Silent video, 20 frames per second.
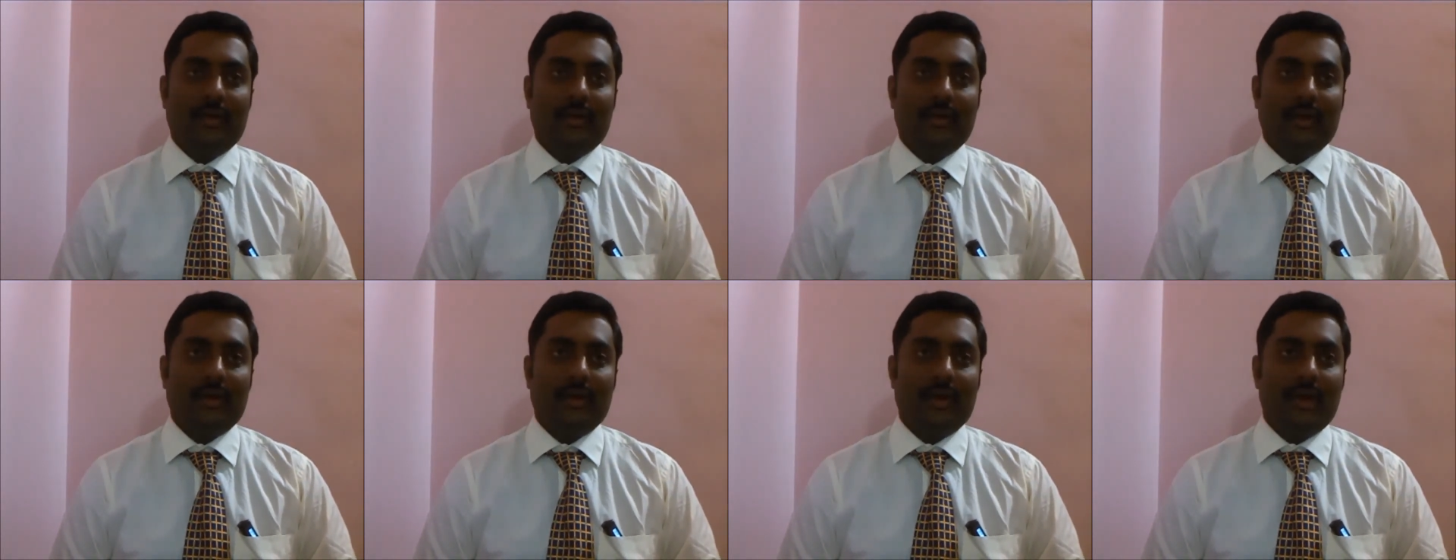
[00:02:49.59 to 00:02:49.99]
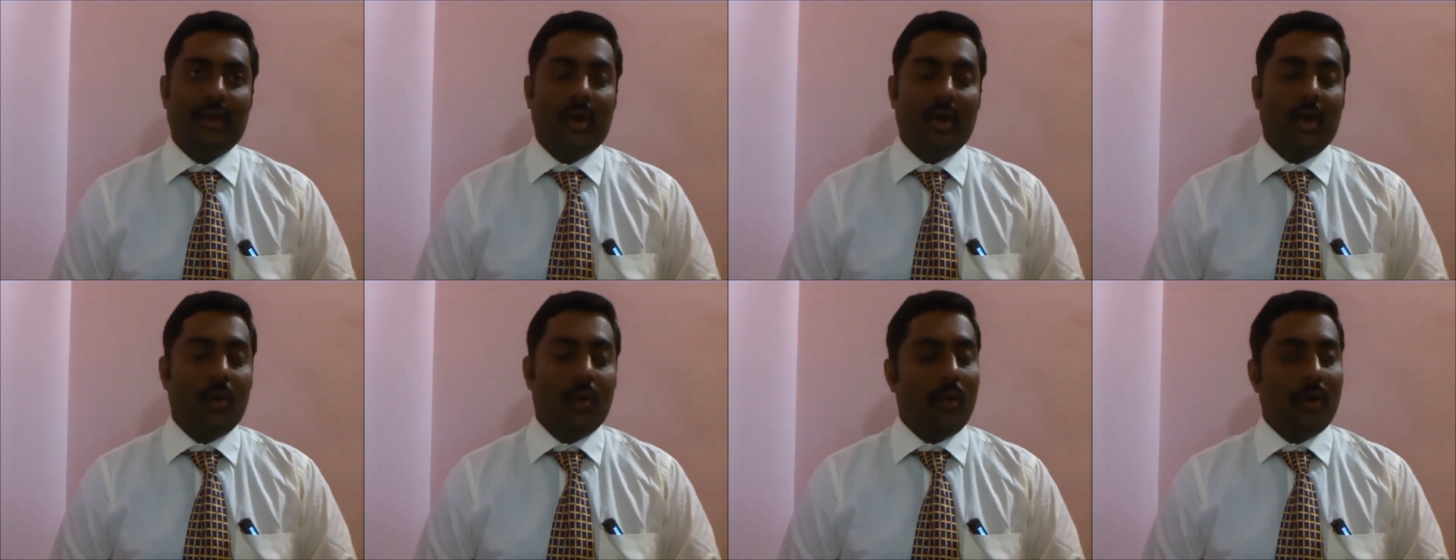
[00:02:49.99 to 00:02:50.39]
So we
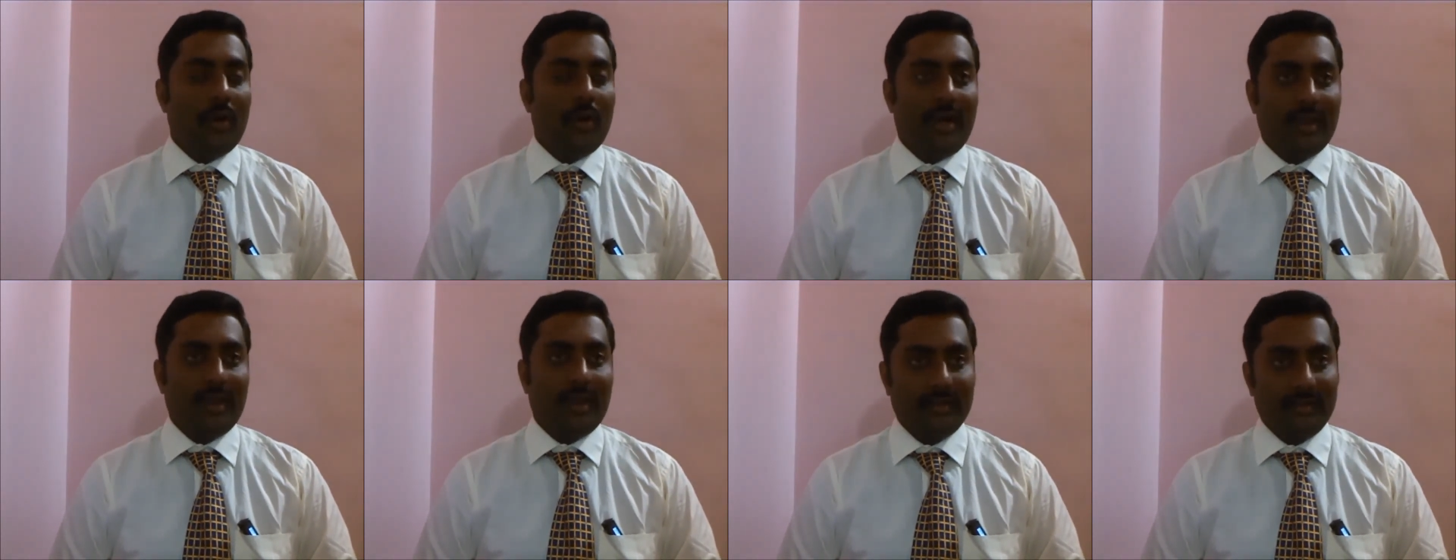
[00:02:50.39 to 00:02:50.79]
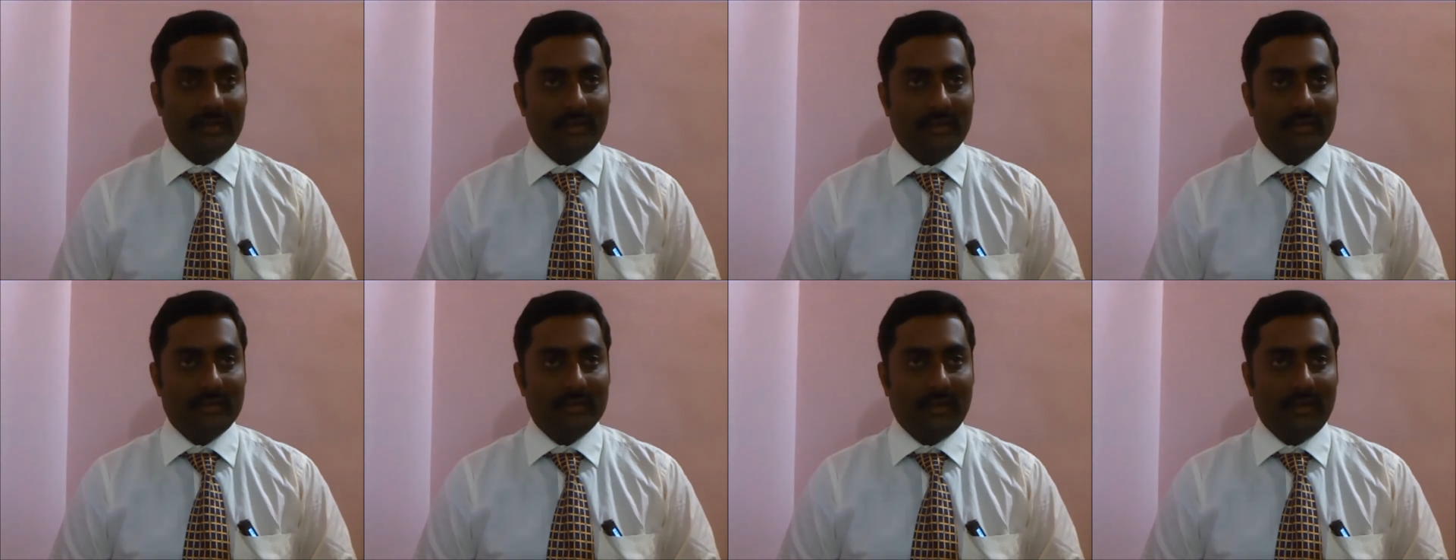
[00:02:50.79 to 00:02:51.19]
have three valves
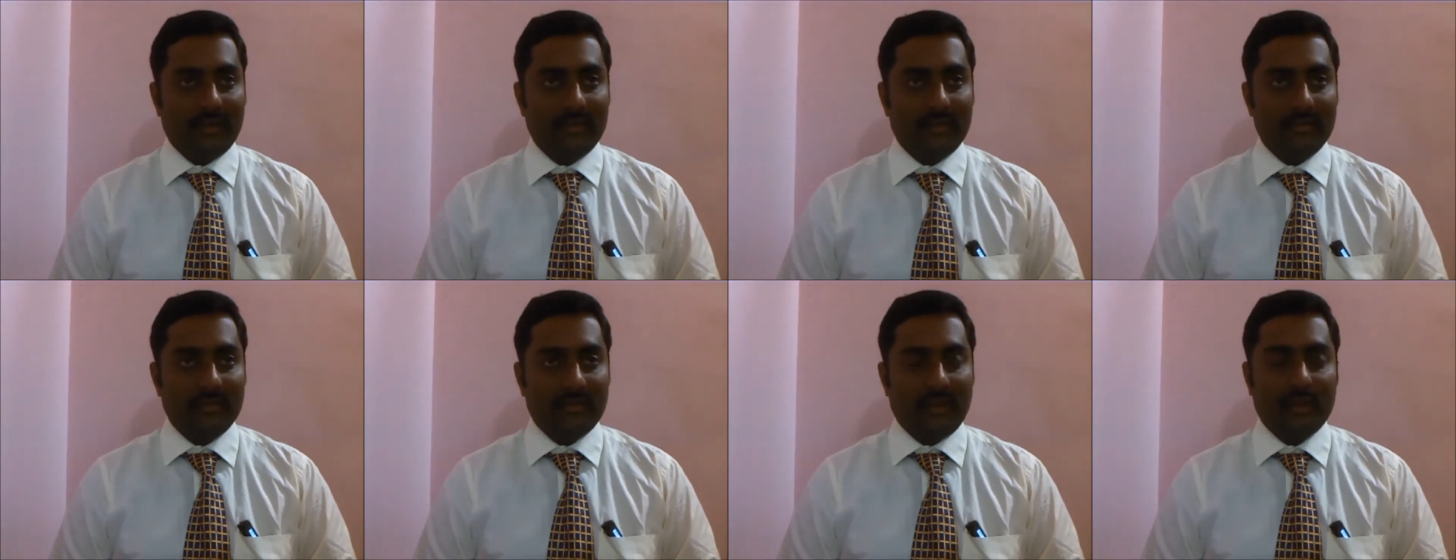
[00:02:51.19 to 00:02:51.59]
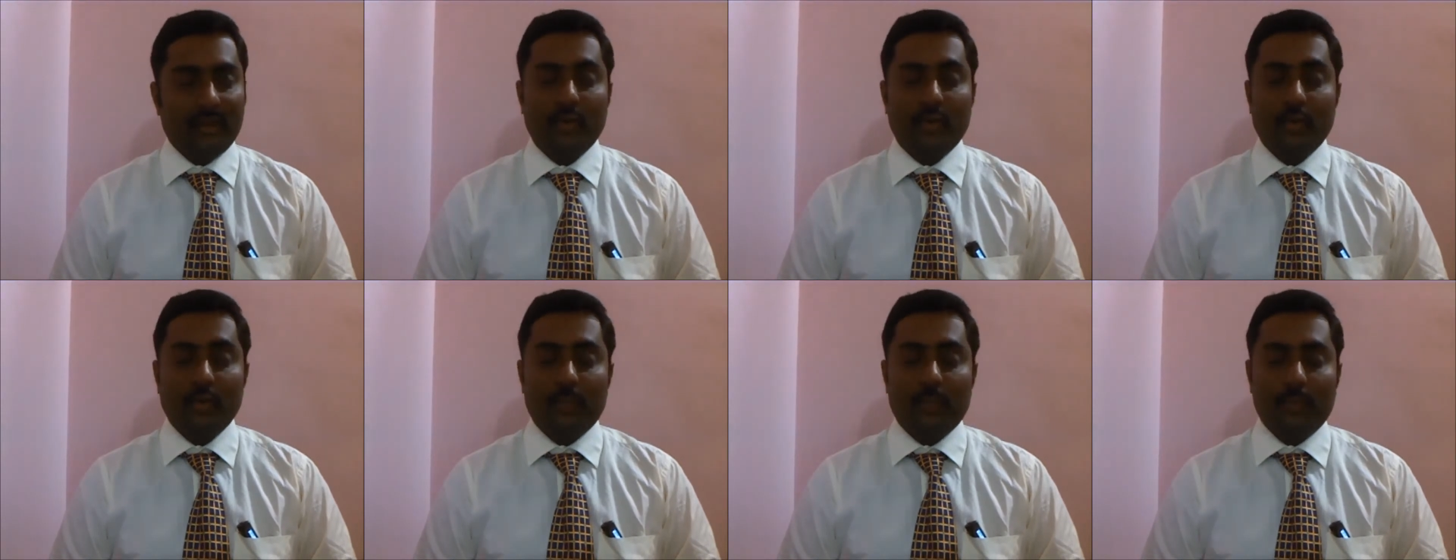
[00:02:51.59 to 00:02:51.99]
and
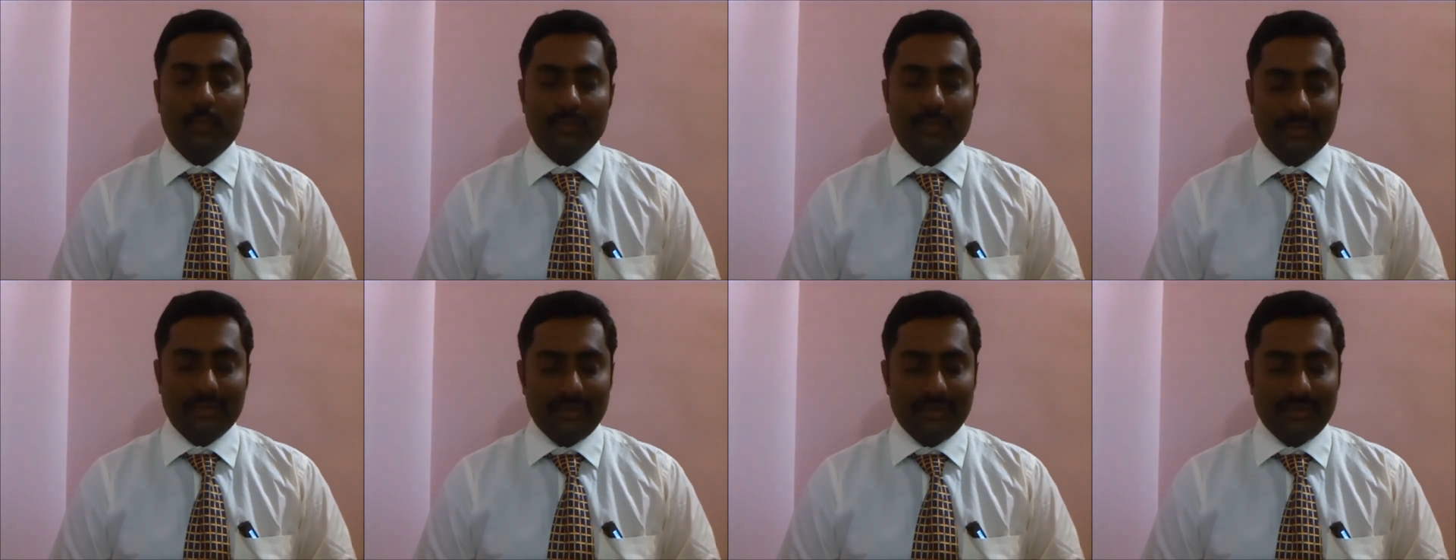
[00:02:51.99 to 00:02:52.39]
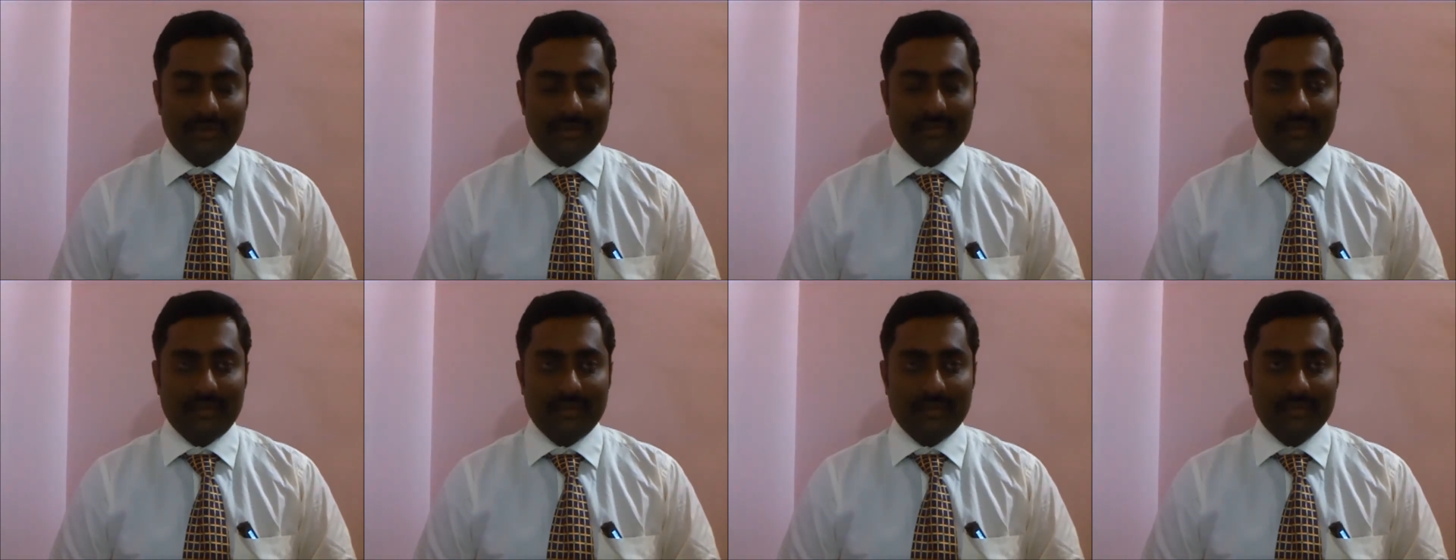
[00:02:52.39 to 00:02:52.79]
three sinuses are
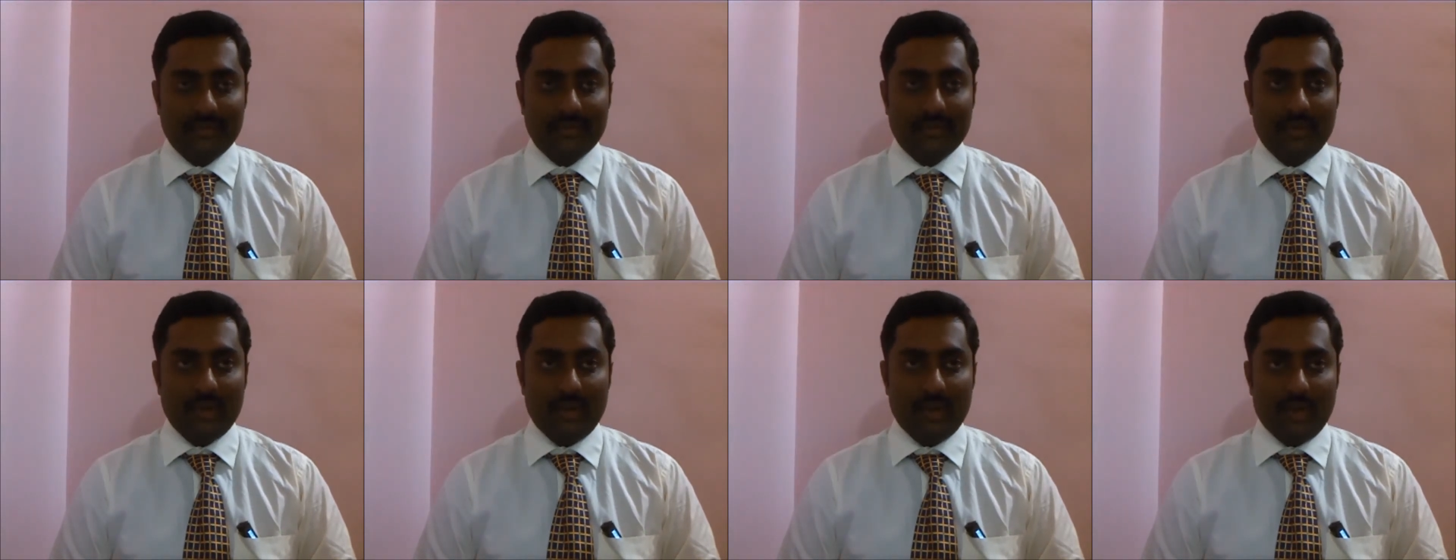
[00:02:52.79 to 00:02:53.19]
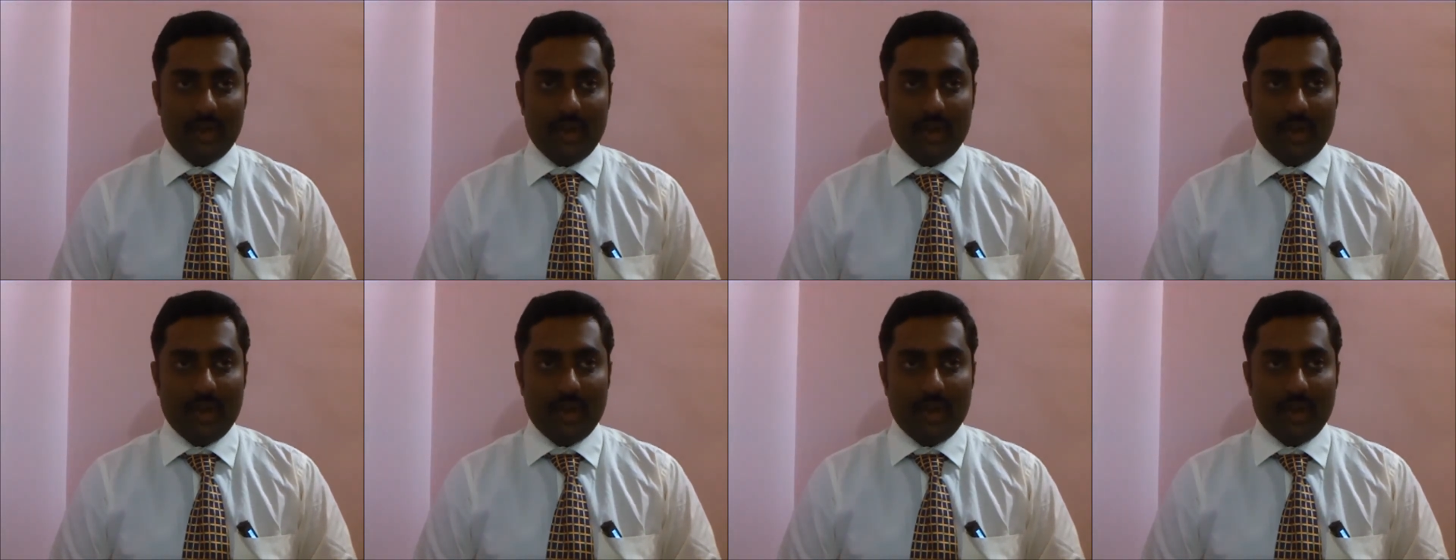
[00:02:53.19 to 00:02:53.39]
related to it.